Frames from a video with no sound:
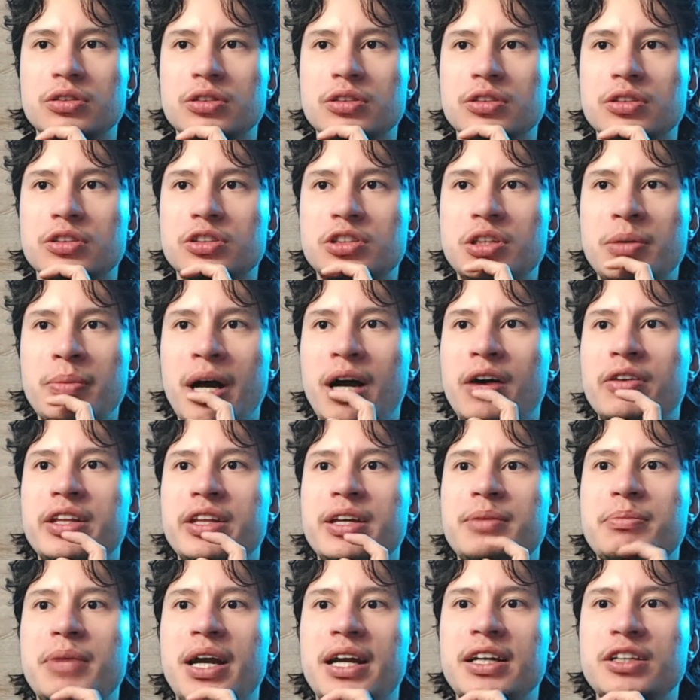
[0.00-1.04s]
Somehow they
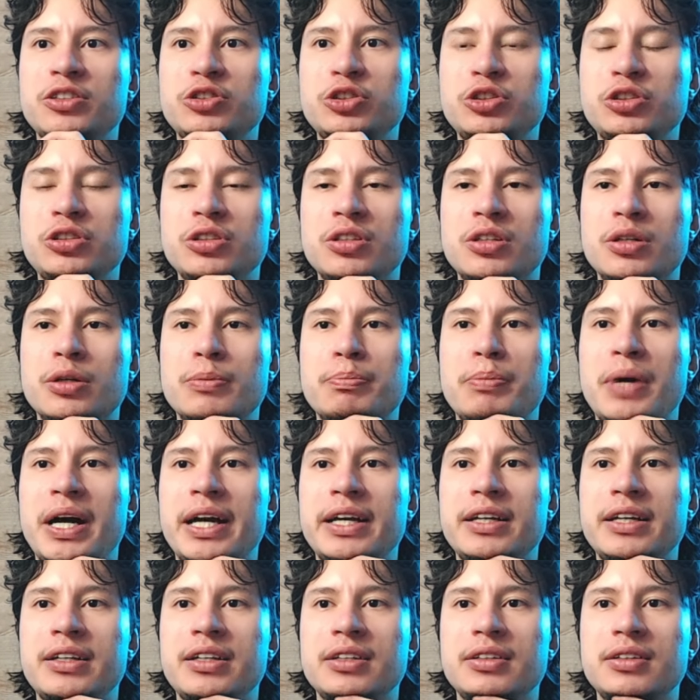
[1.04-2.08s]
managed to
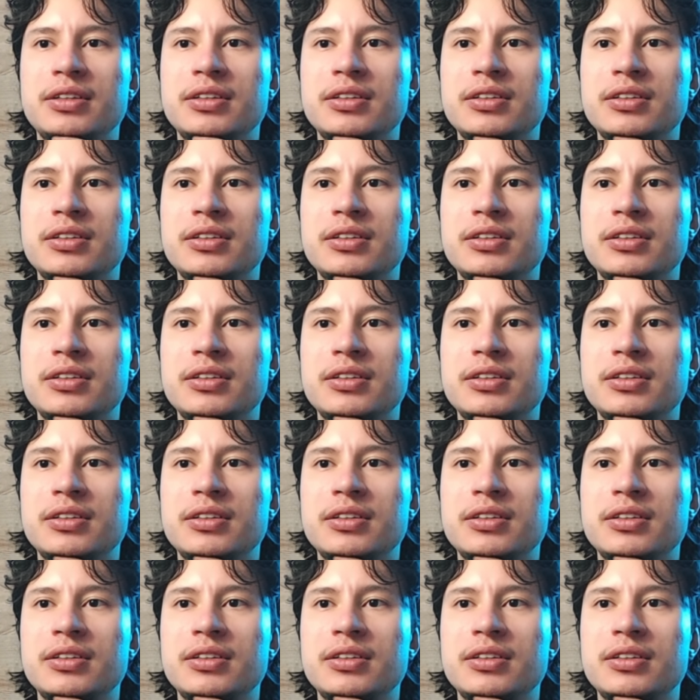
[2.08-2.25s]
combine it,